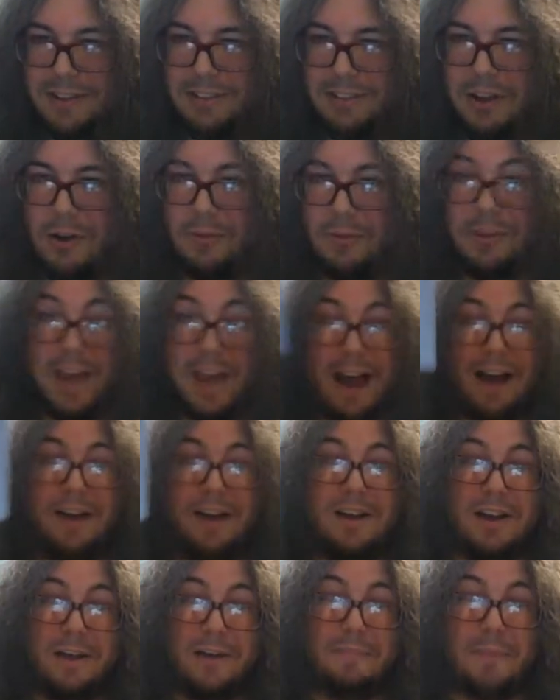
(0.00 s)
So yeah,
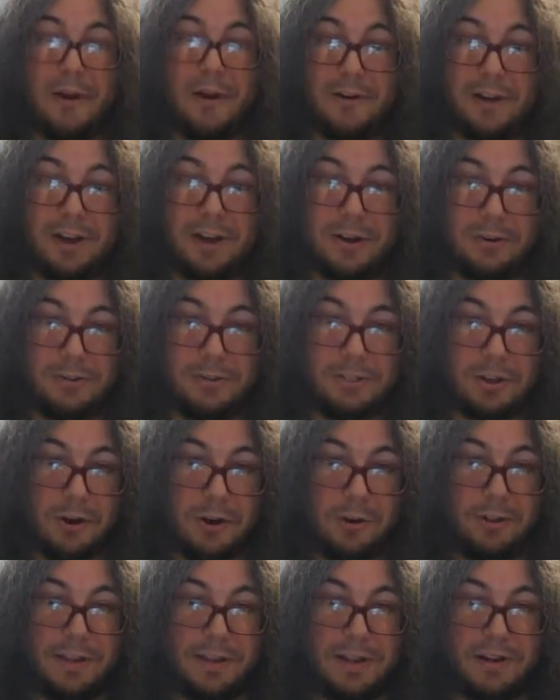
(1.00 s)
Mario's
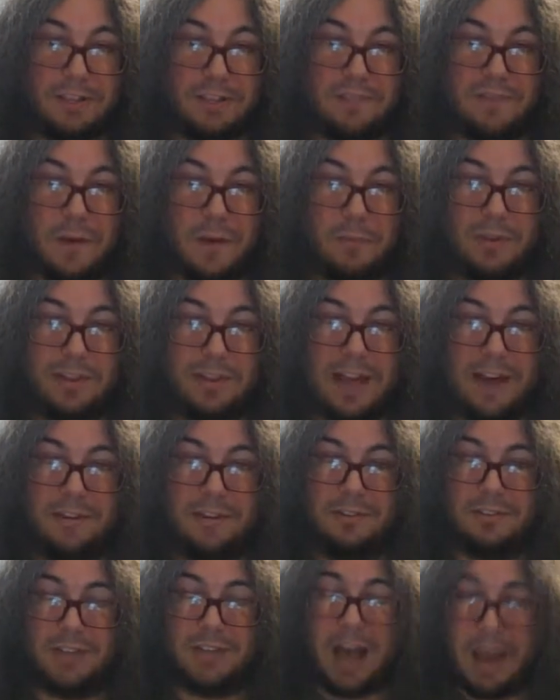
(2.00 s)
Early Years Fun with
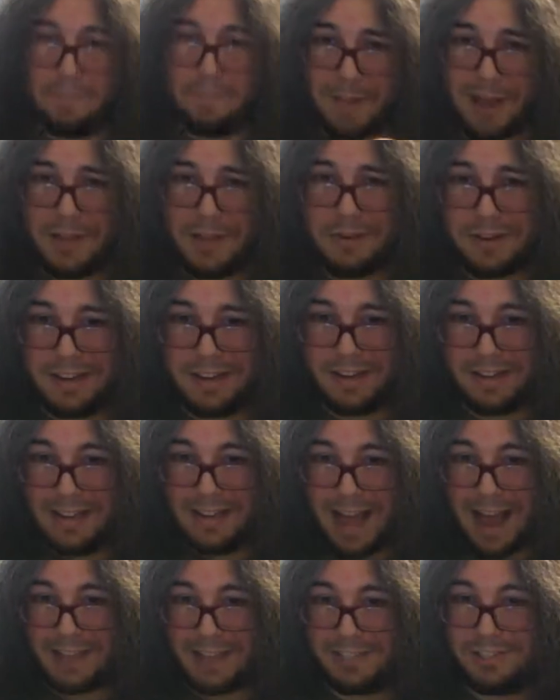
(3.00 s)
Letters. I bet you can
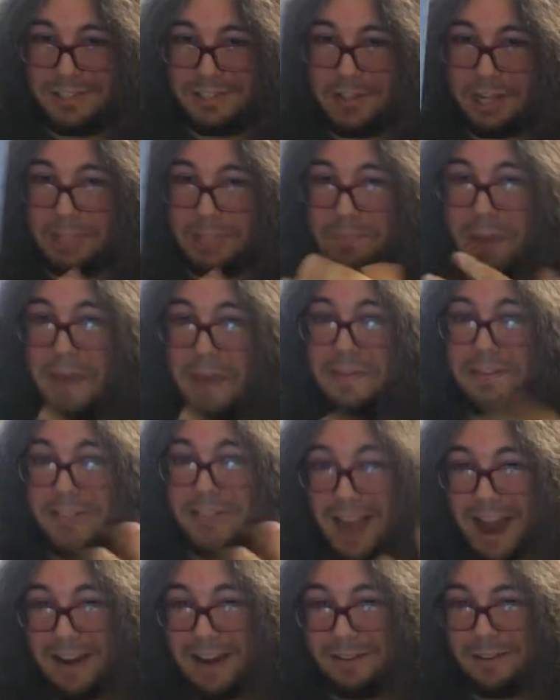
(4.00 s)
guess just by the
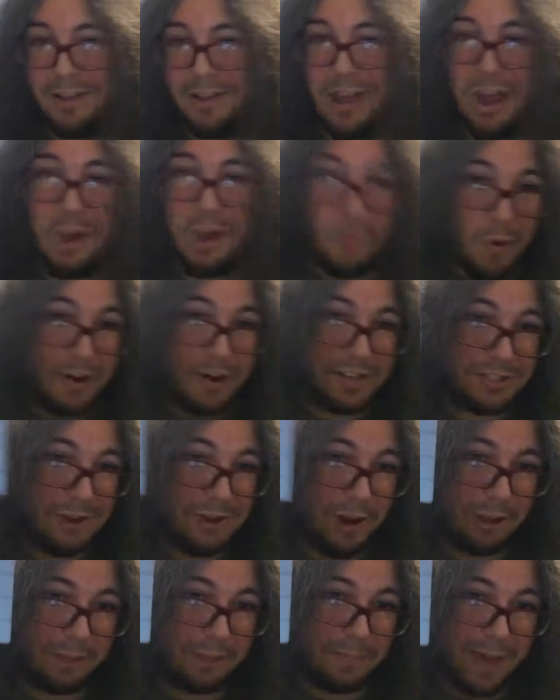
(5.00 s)
title what it's
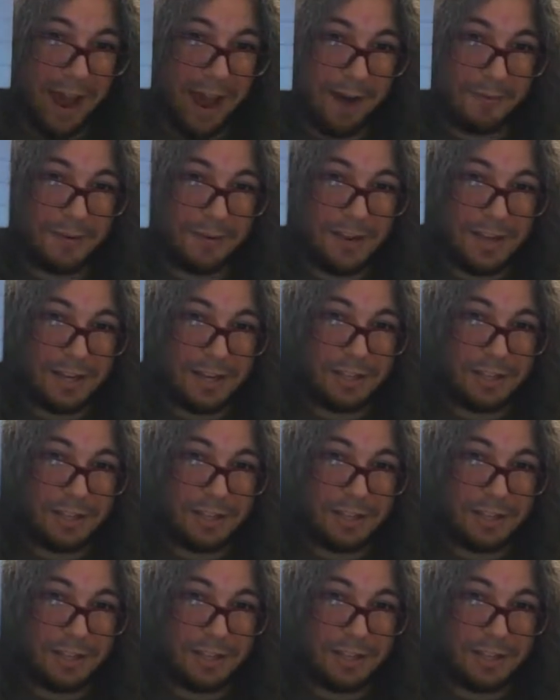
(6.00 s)
all about.